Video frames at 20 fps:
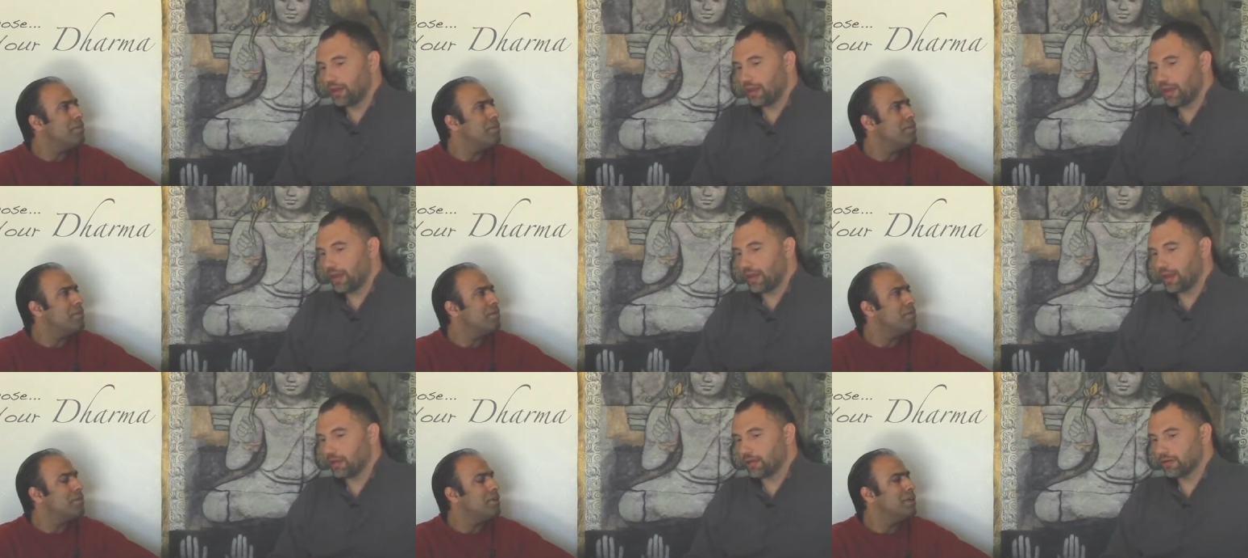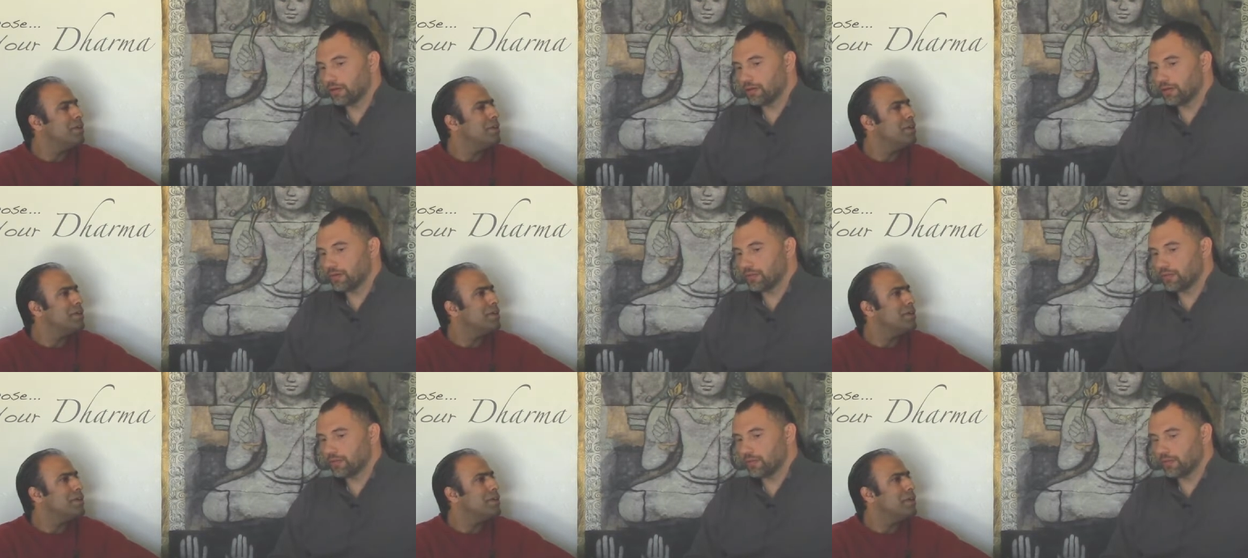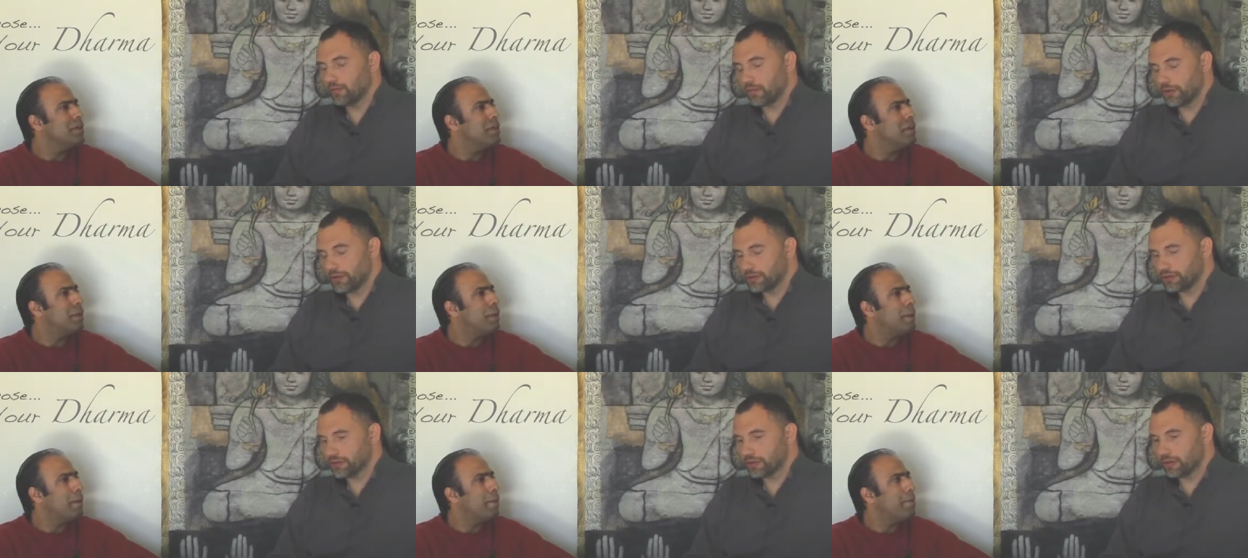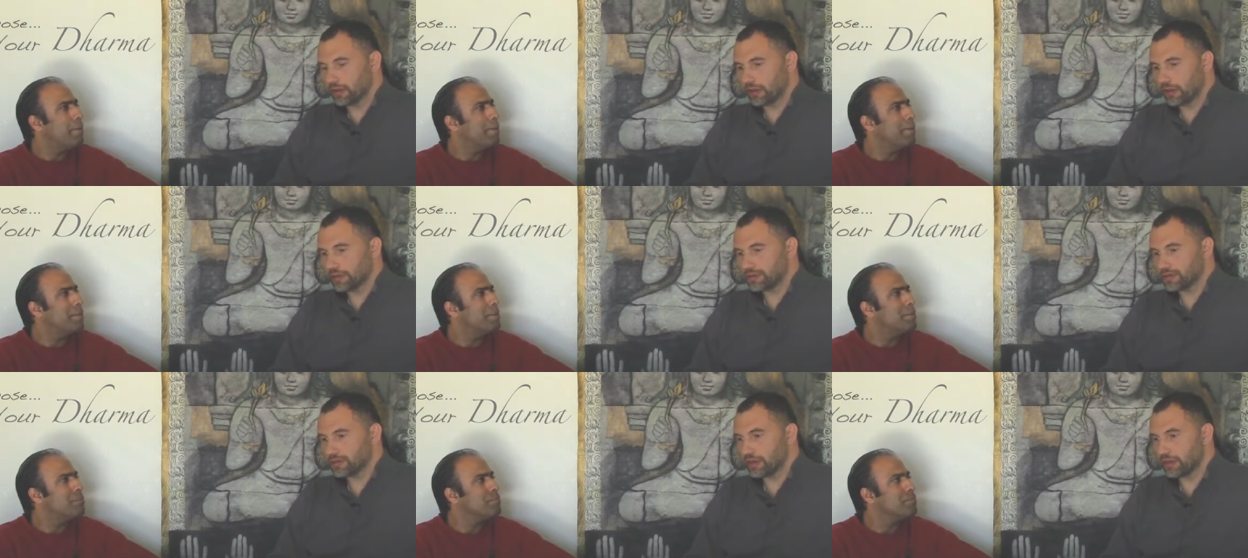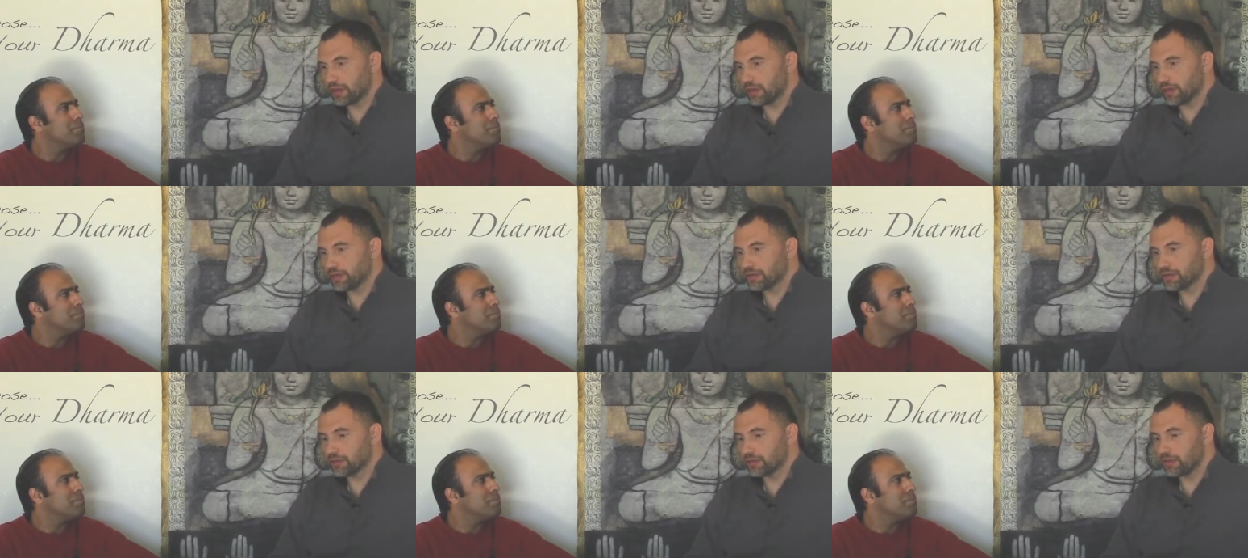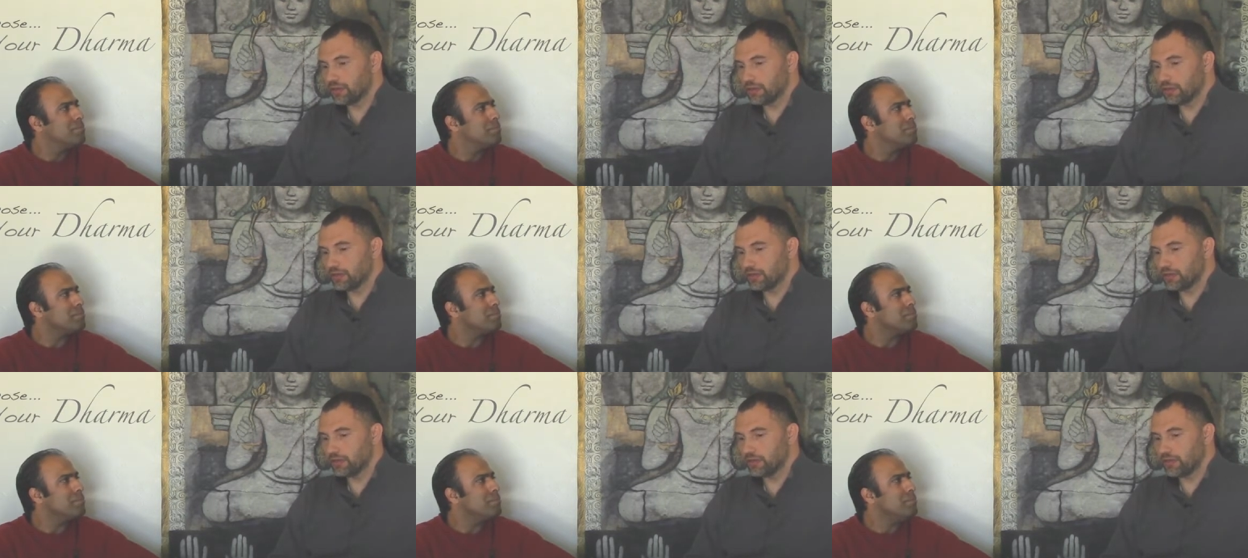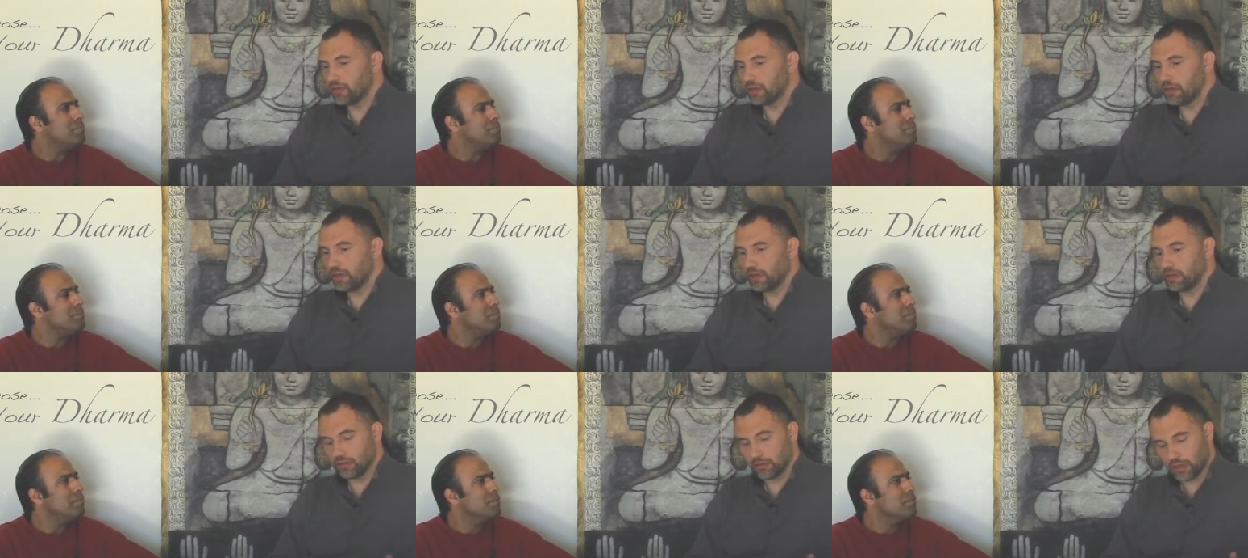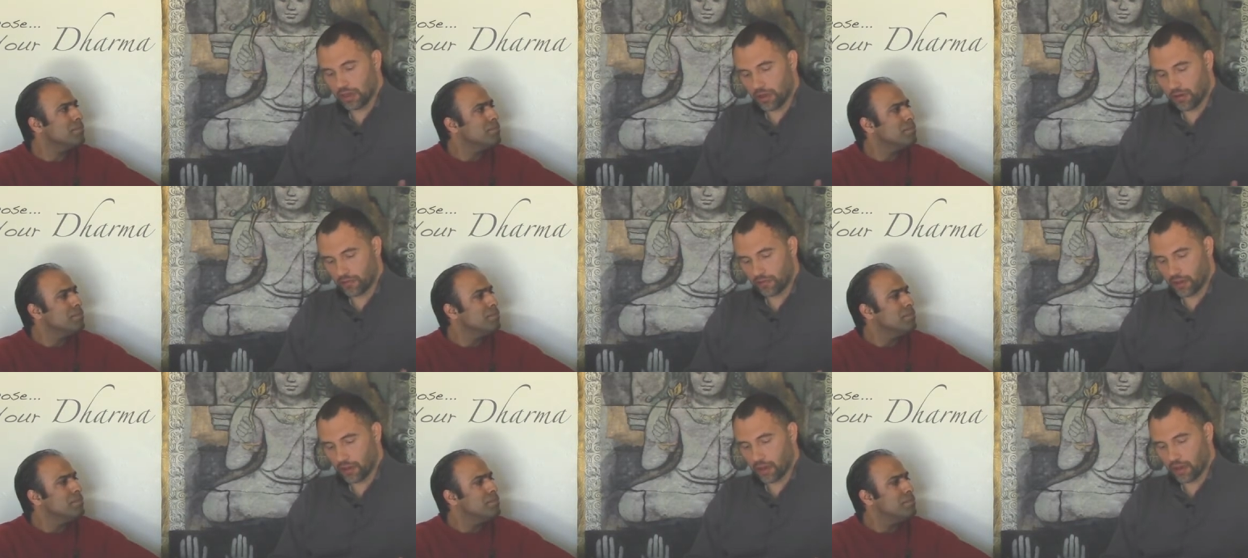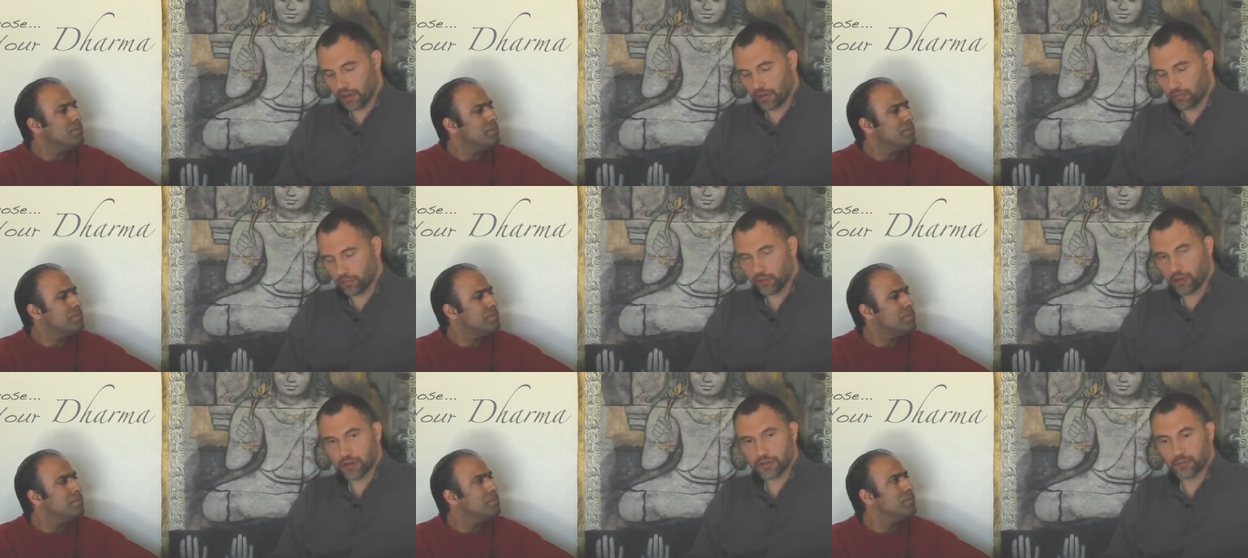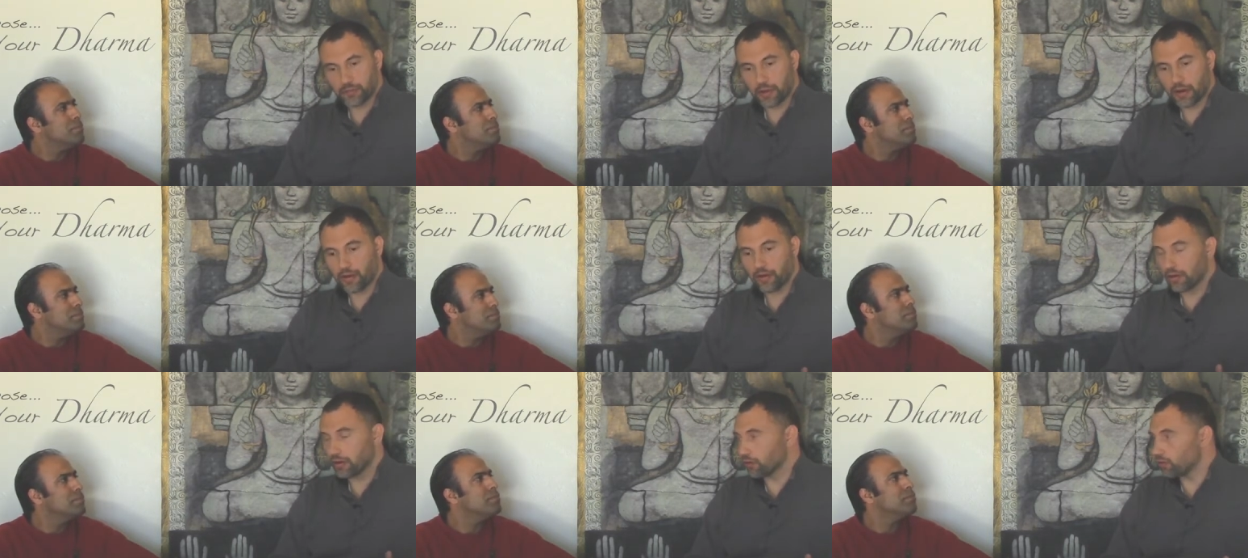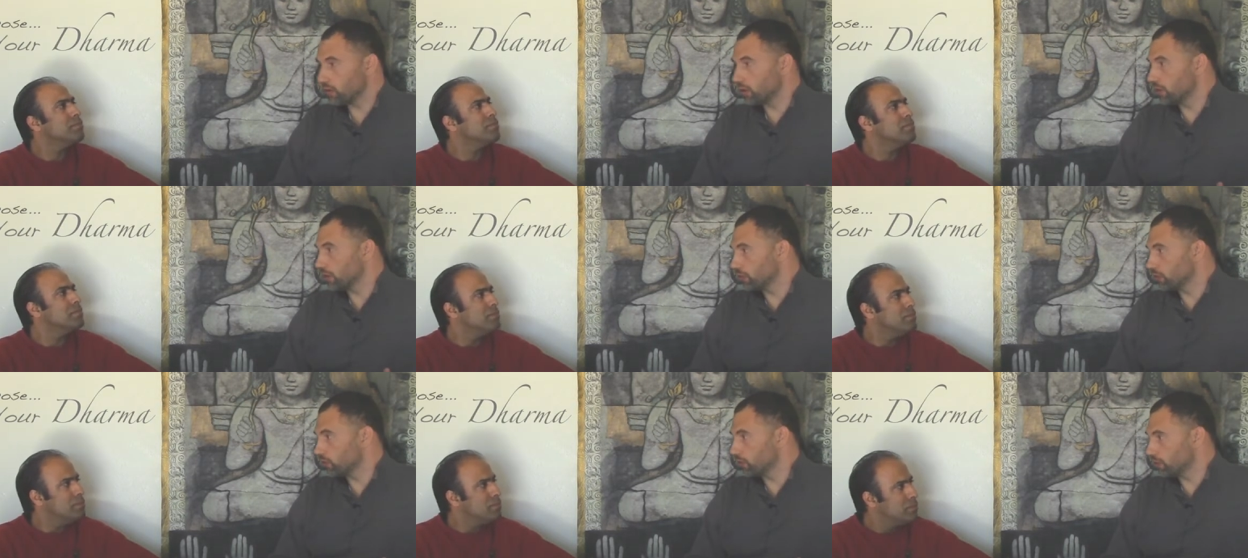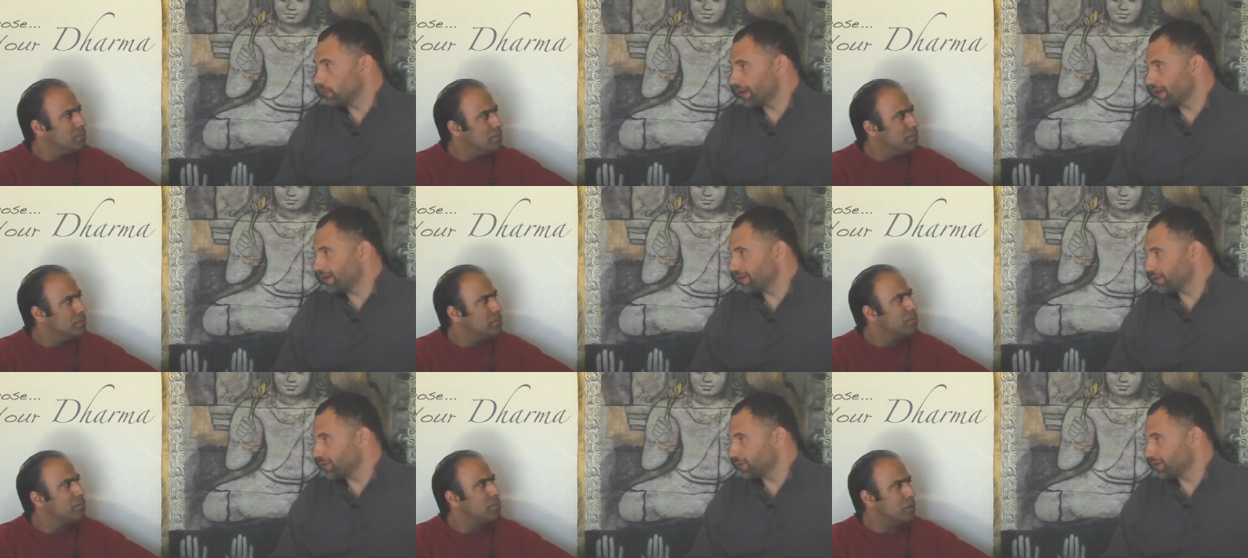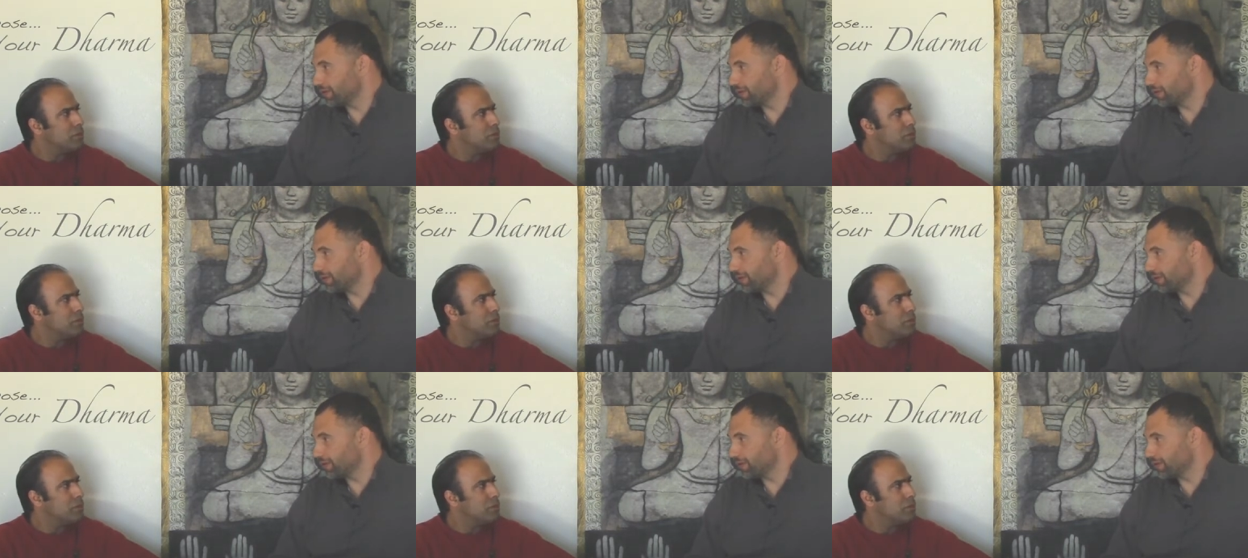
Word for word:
Speaker 1: And the first thing I say is, the love, God, and prosperity are all on your path,